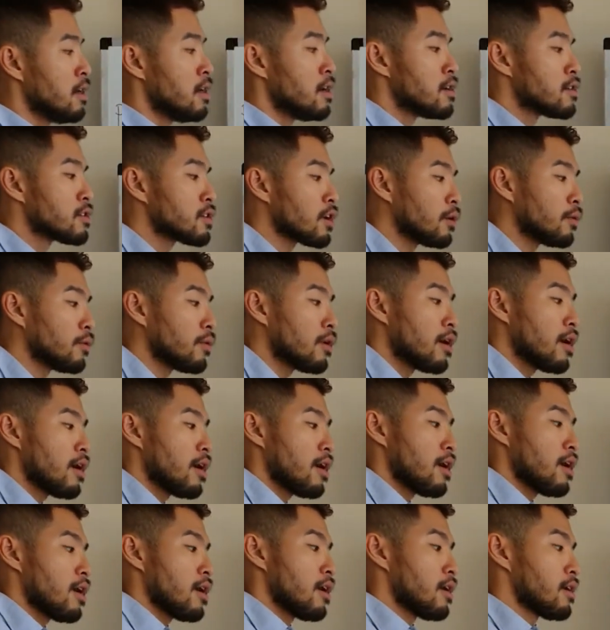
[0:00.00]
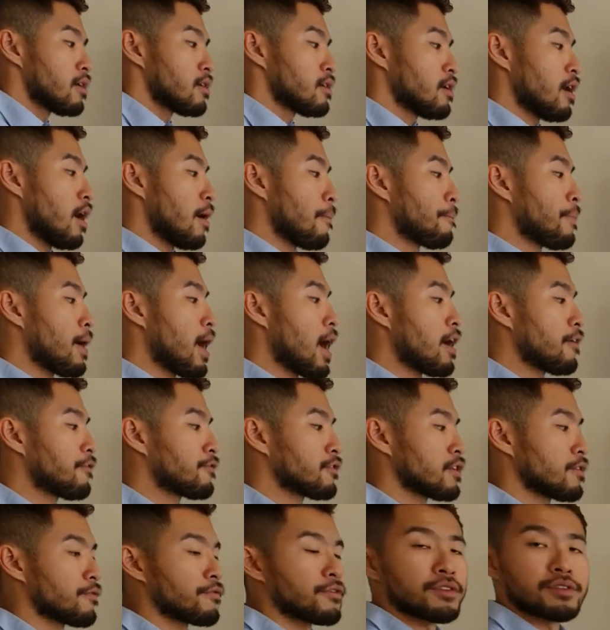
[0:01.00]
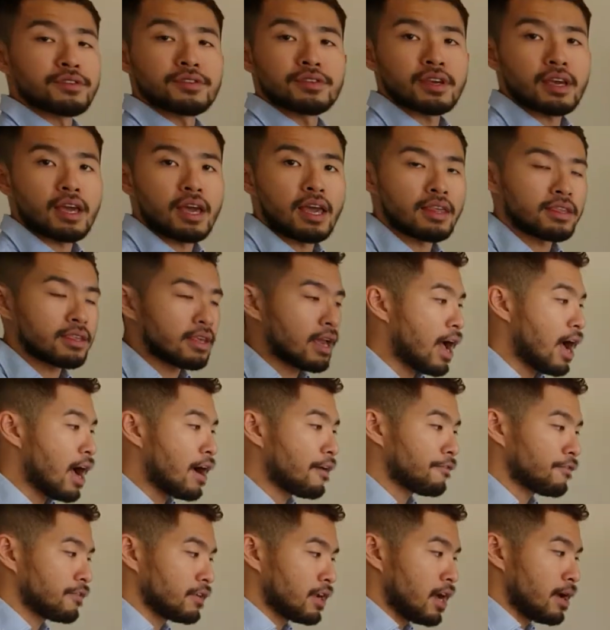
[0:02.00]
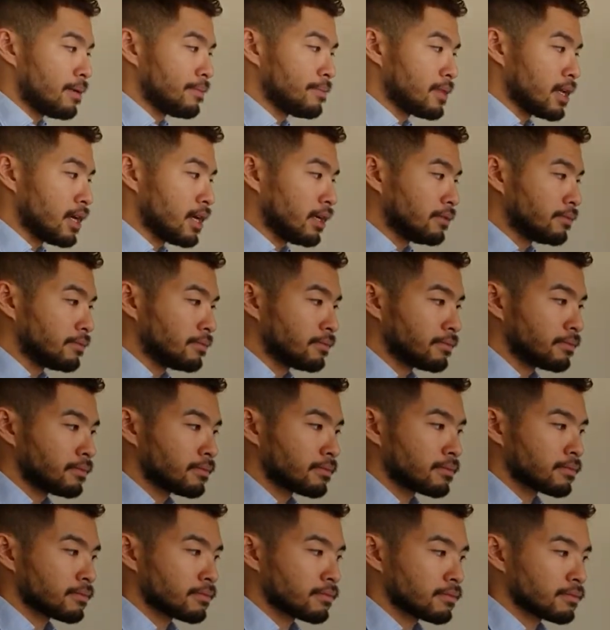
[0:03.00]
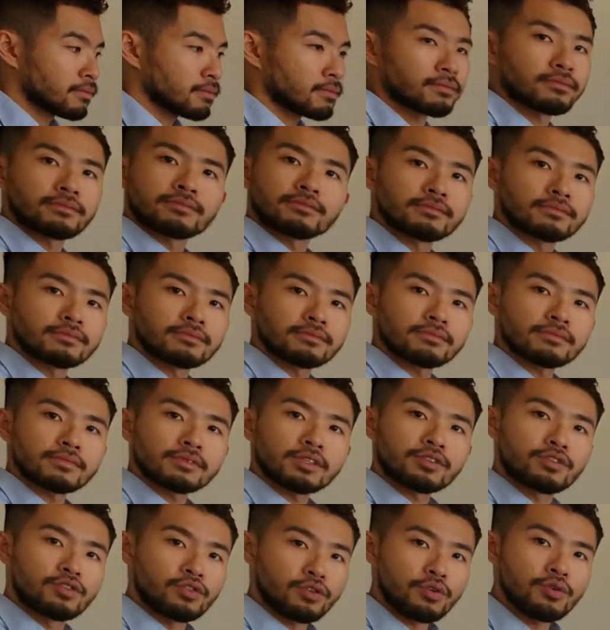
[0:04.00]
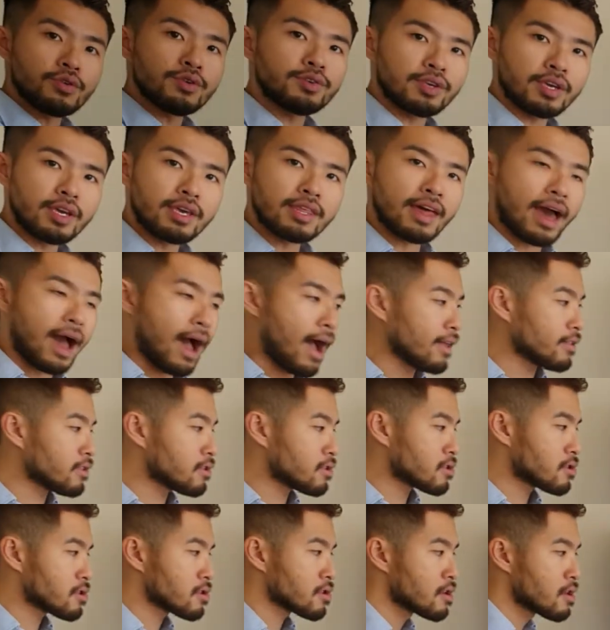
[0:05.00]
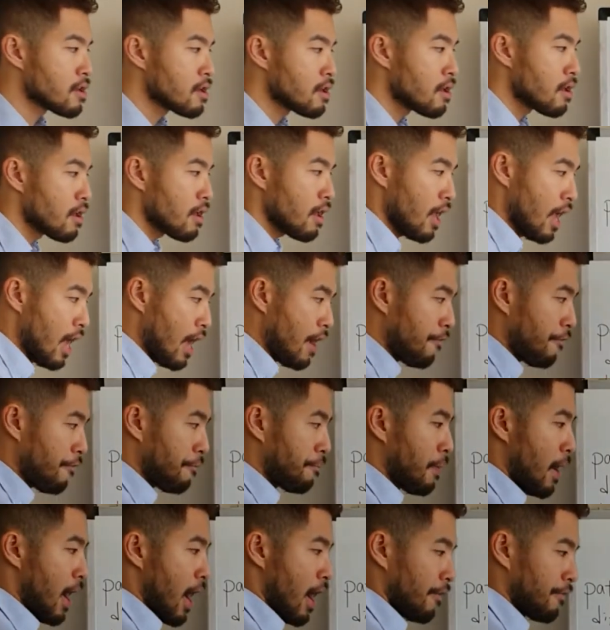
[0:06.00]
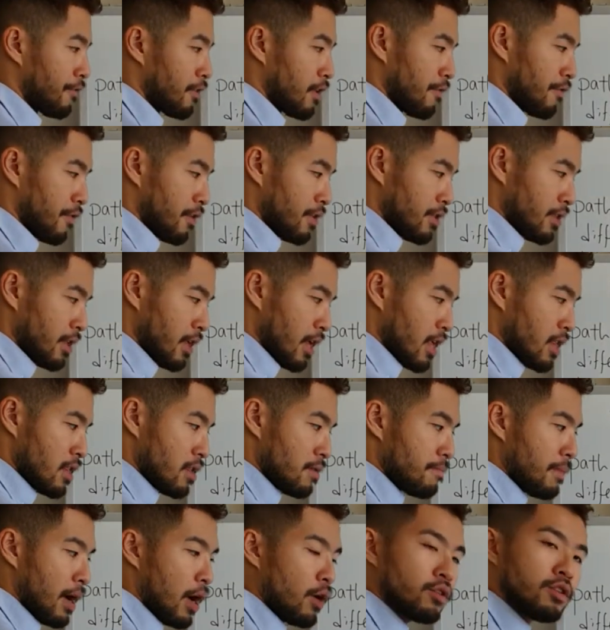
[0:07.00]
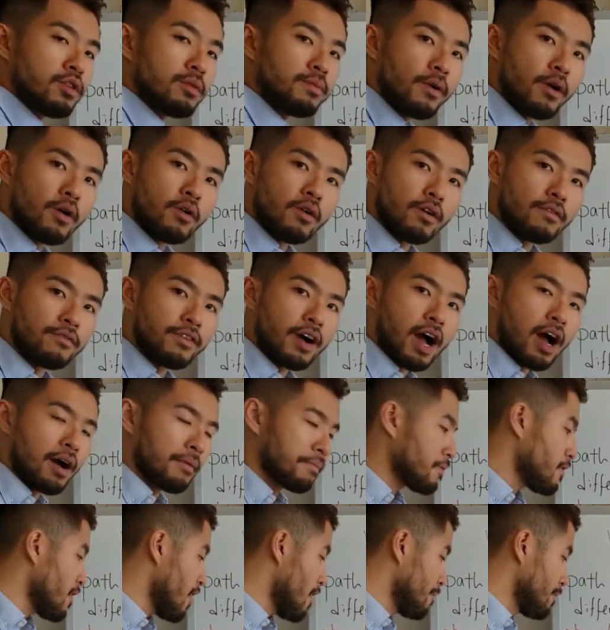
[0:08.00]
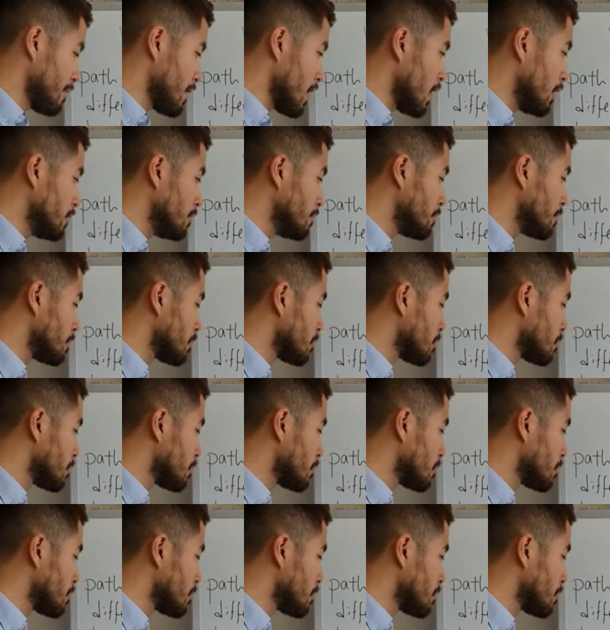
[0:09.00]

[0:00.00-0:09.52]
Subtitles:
So our path difference is half lambda. Do you see that if path difference is multiple of half lambda,